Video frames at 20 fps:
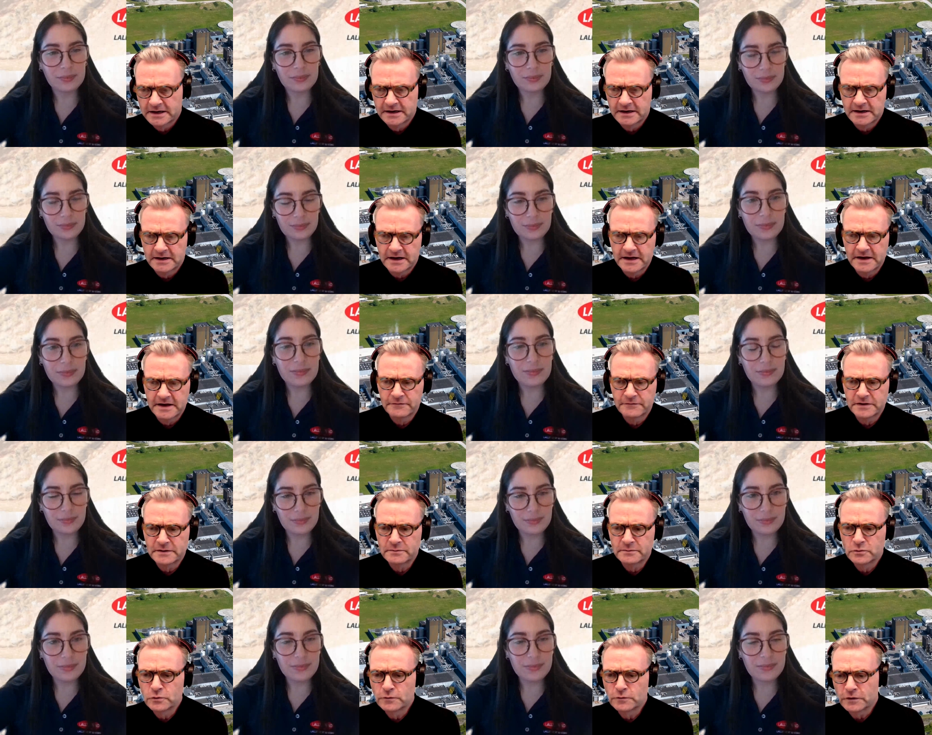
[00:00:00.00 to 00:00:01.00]
Speaker 1: and I have
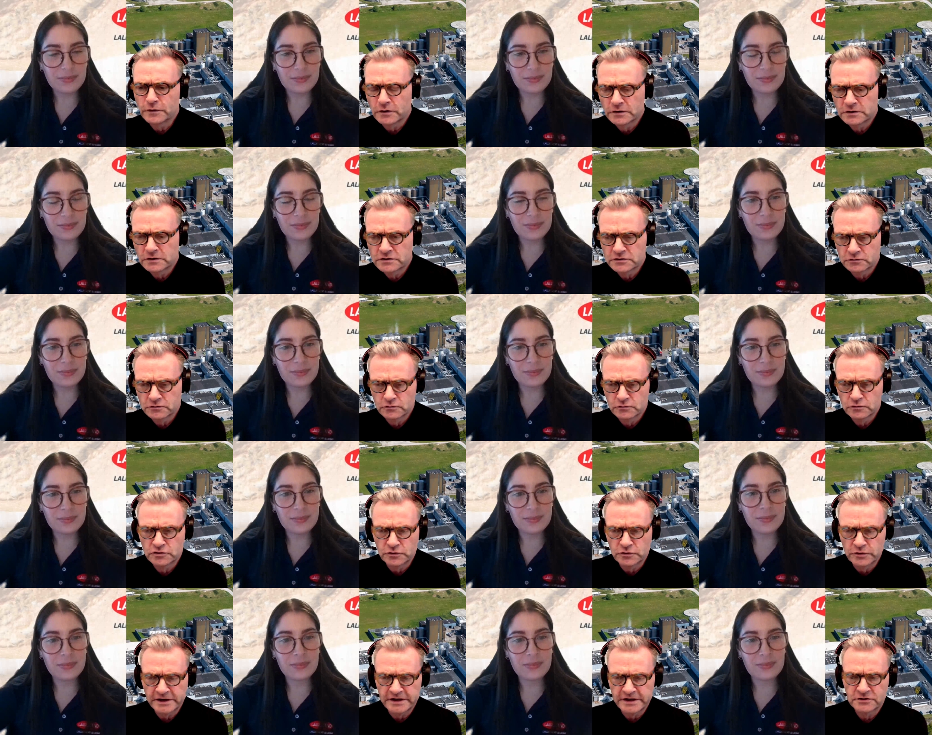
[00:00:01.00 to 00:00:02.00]
then moved on to
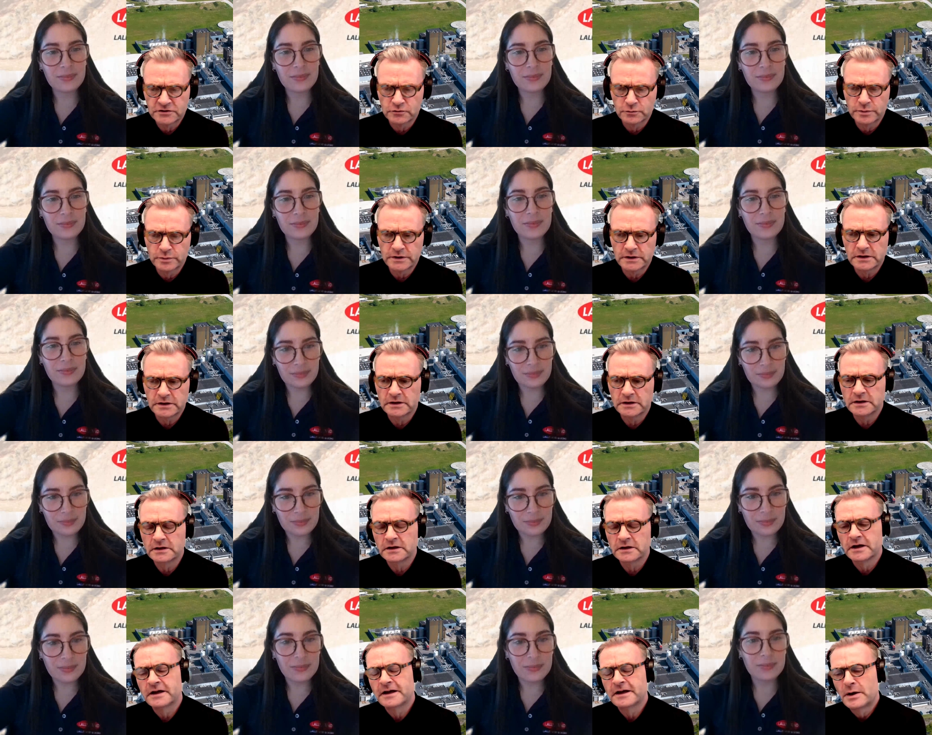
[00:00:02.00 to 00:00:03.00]
today to
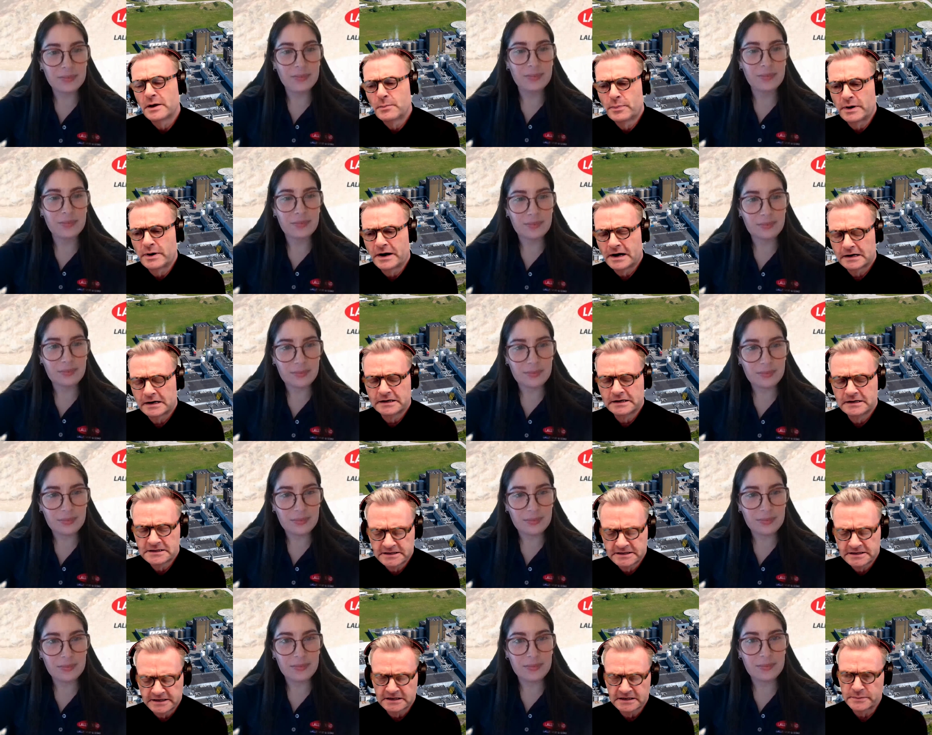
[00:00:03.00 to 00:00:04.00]
be partly
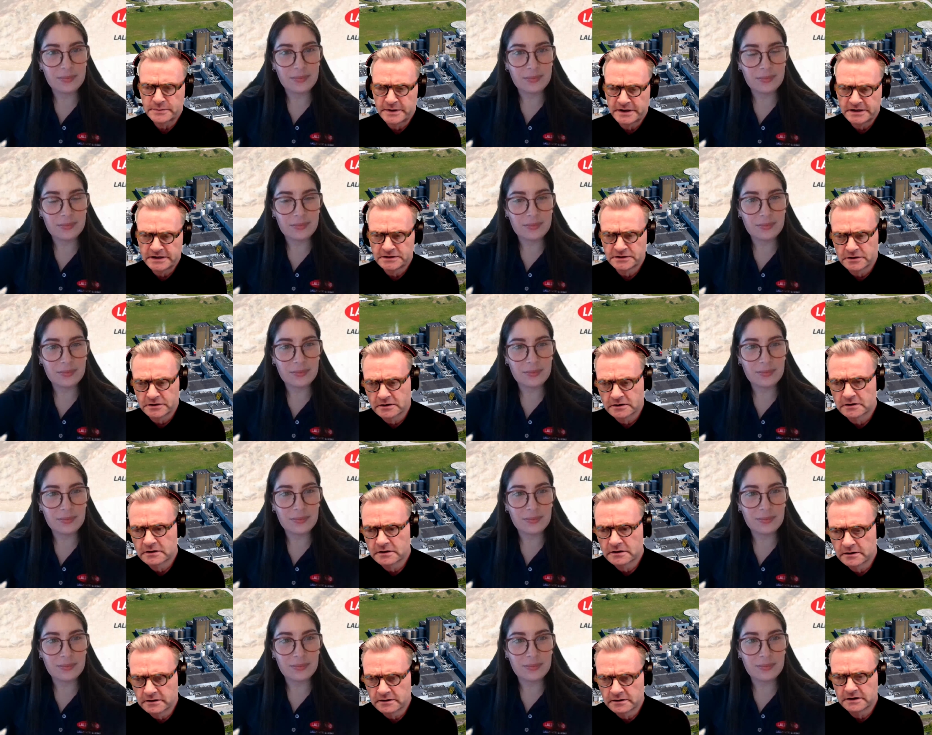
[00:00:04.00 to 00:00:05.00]
sales manager
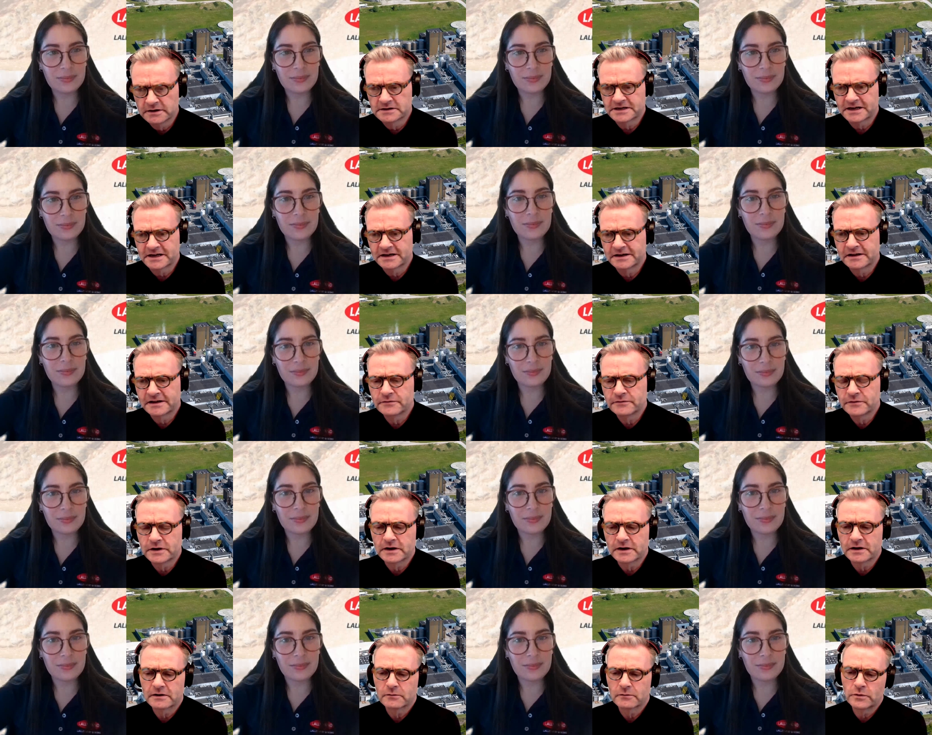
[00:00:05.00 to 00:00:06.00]
uh, in
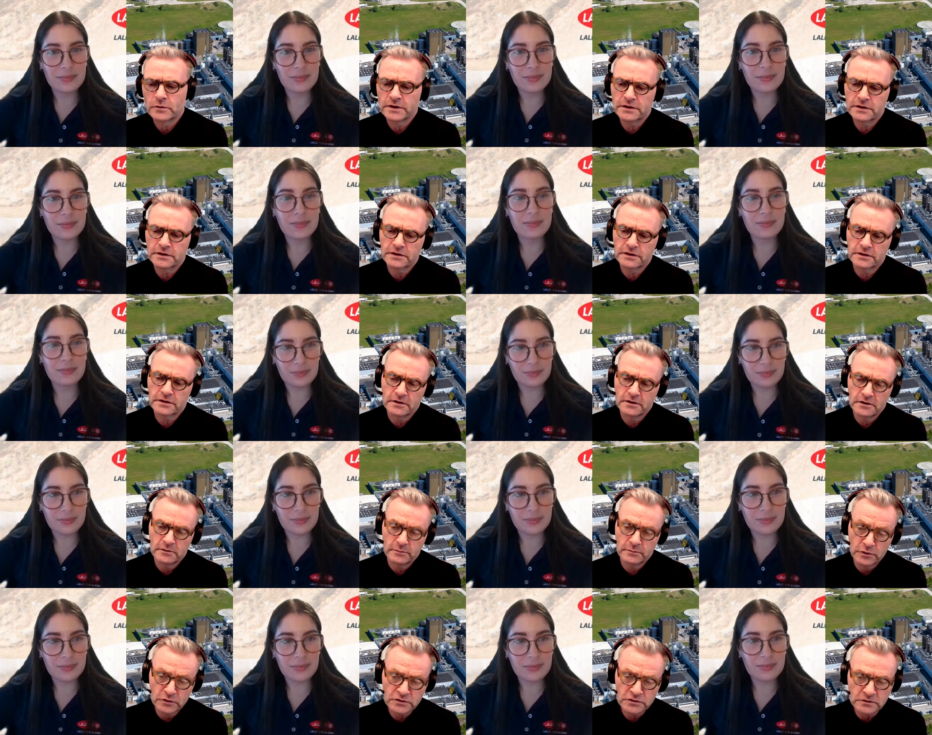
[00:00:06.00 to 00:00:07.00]
Scandinavia with
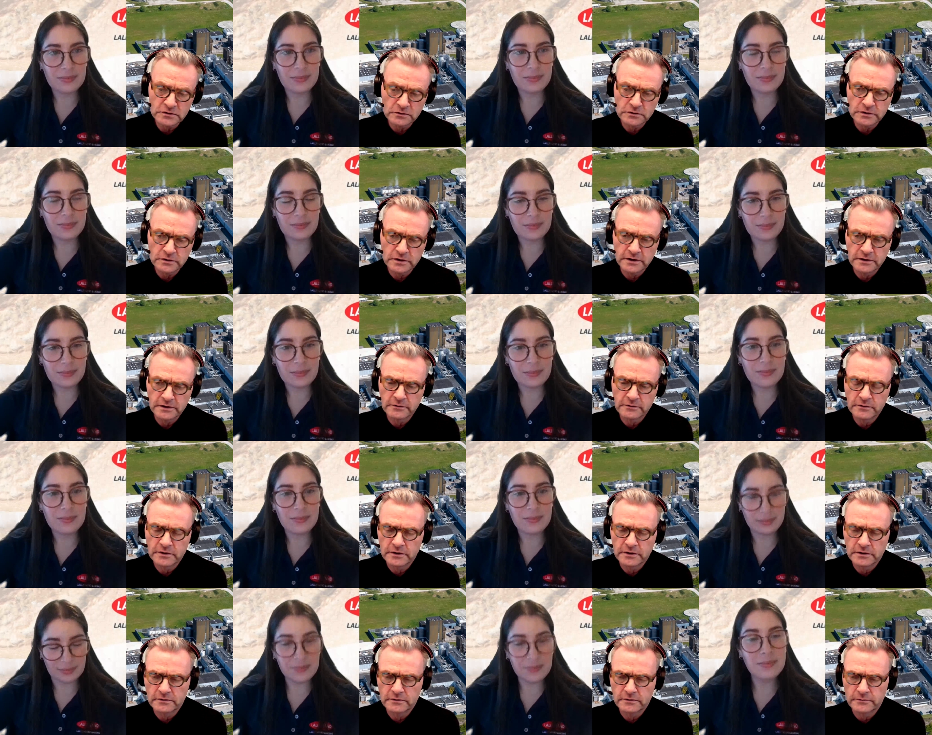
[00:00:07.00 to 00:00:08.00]
uh, personal
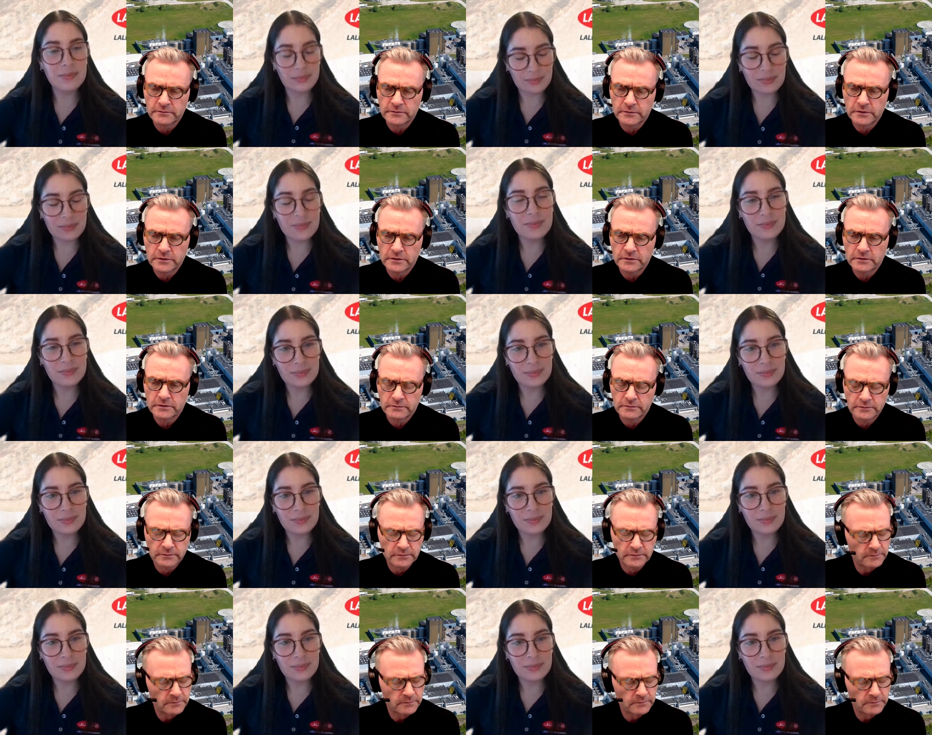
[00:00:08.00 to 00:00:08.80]
uh, uh,